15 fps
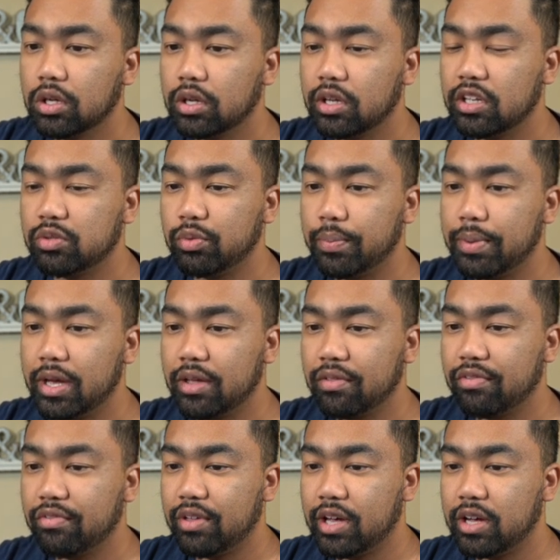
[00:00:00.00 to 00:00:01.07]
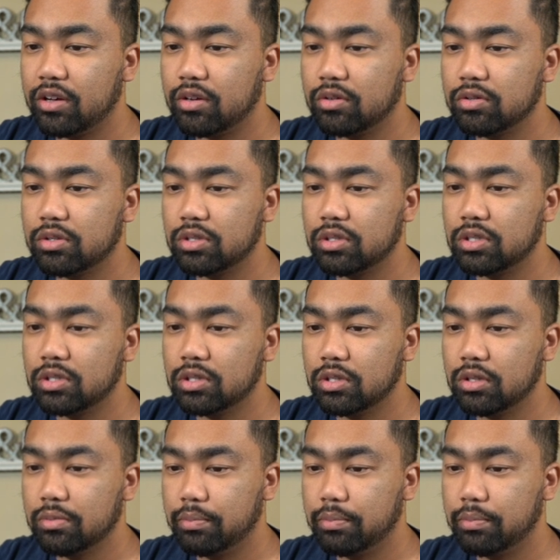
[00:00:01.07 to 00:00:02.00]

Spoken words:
Okay, so we pay $1,000.